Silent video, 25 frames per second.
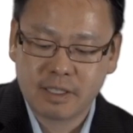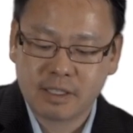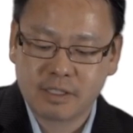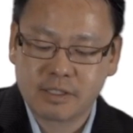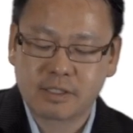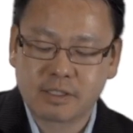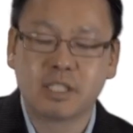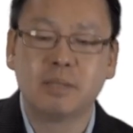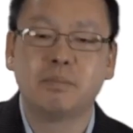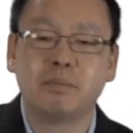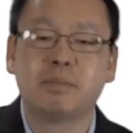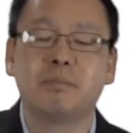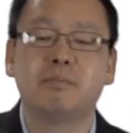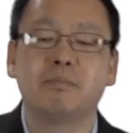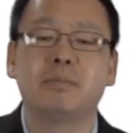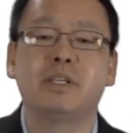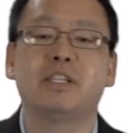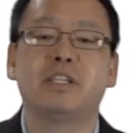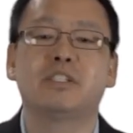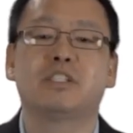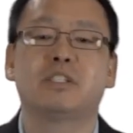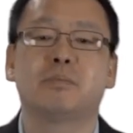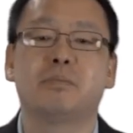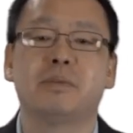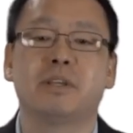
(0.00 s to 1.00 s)
simply
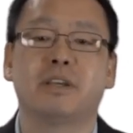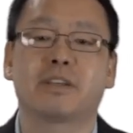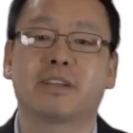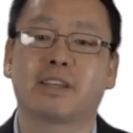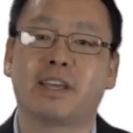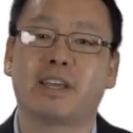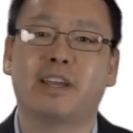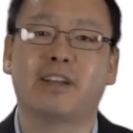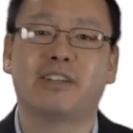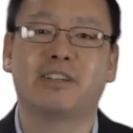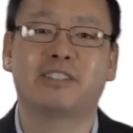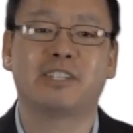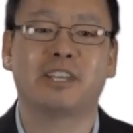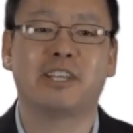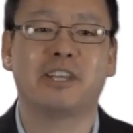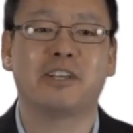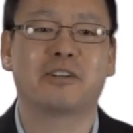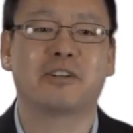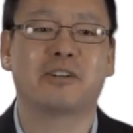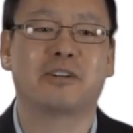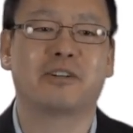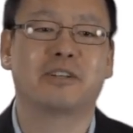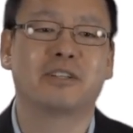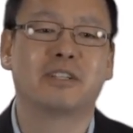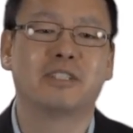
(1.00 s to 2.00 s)
means to be a
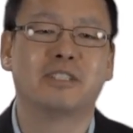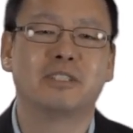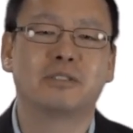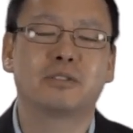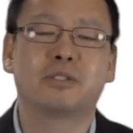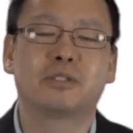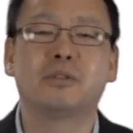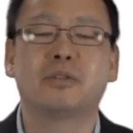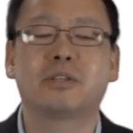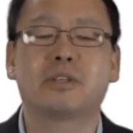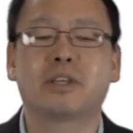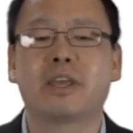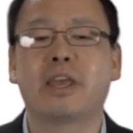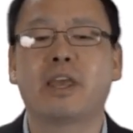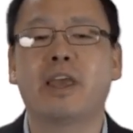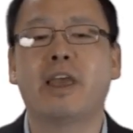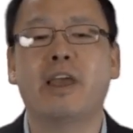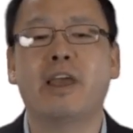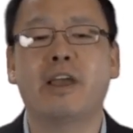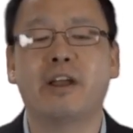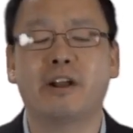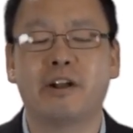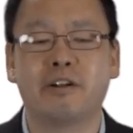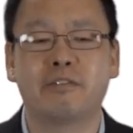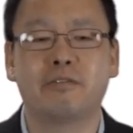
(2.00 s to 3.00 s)
caretaker, to
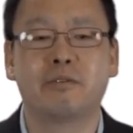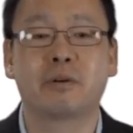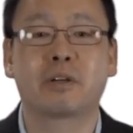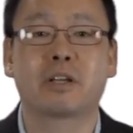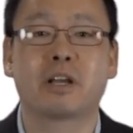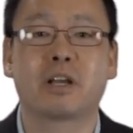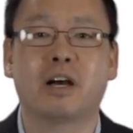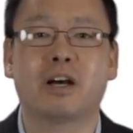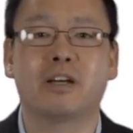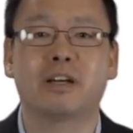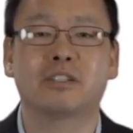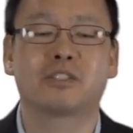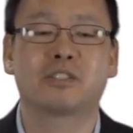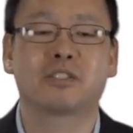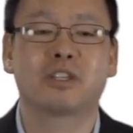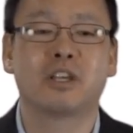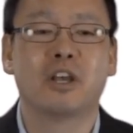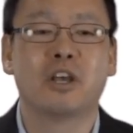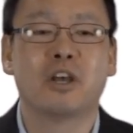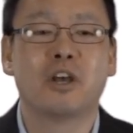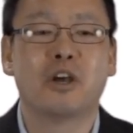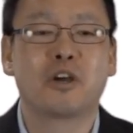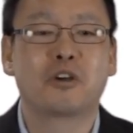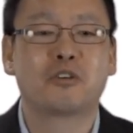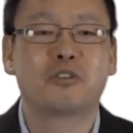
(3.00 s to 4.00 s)
care for God's
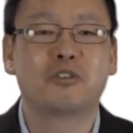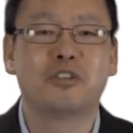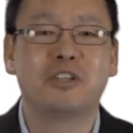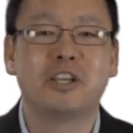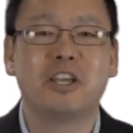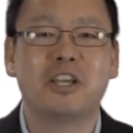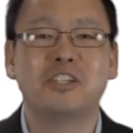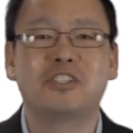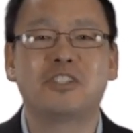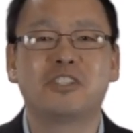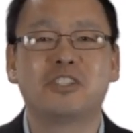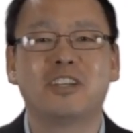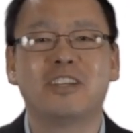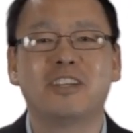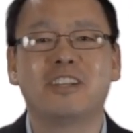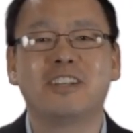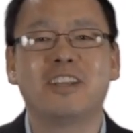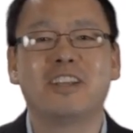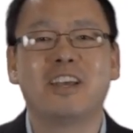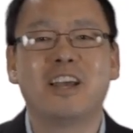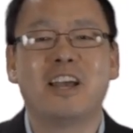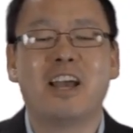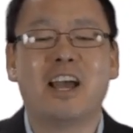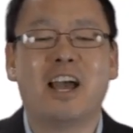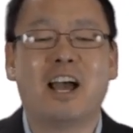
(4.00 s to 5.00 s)

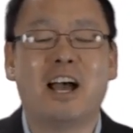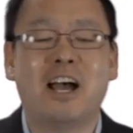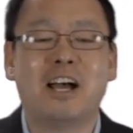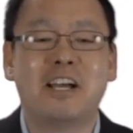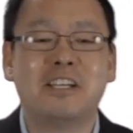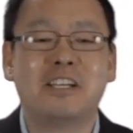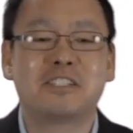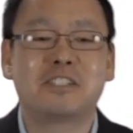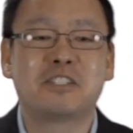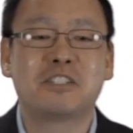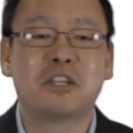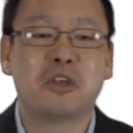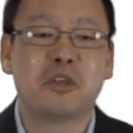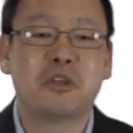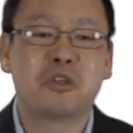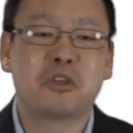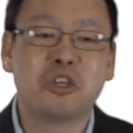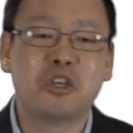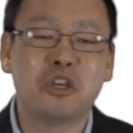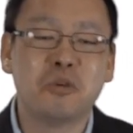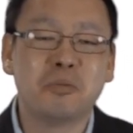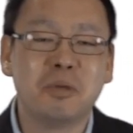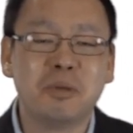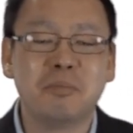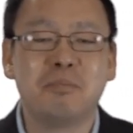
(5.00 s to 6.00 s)
creation as
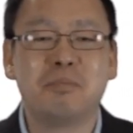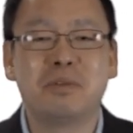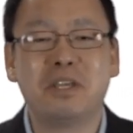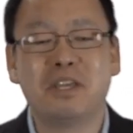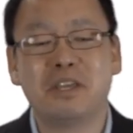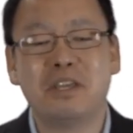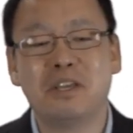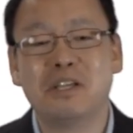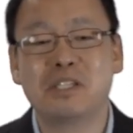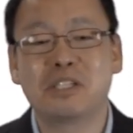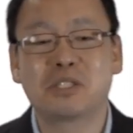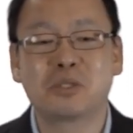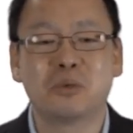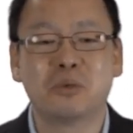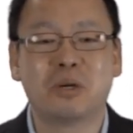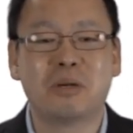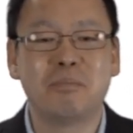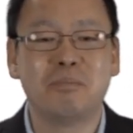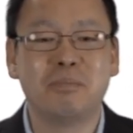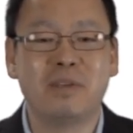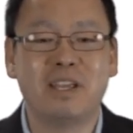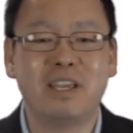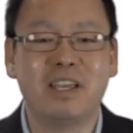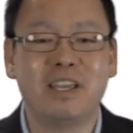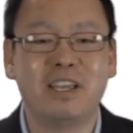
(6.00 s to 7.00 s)
human beings who are
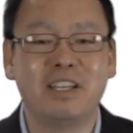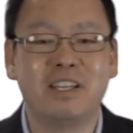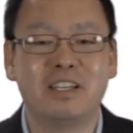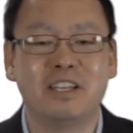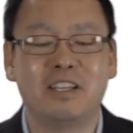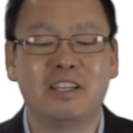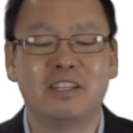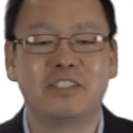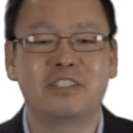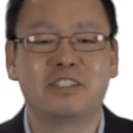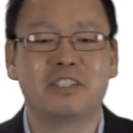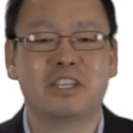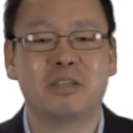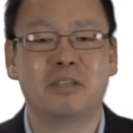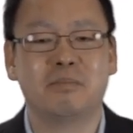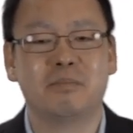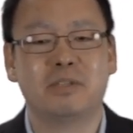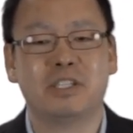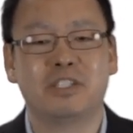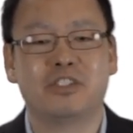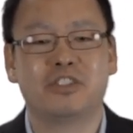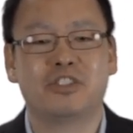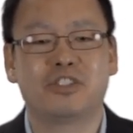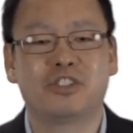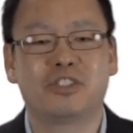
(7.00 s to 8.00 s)
made in His
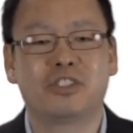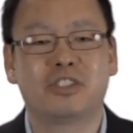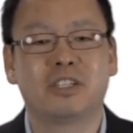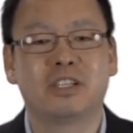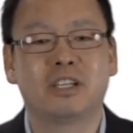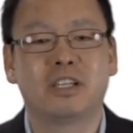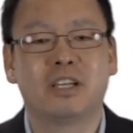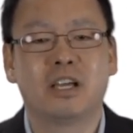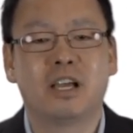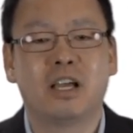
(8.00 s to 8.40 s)
image.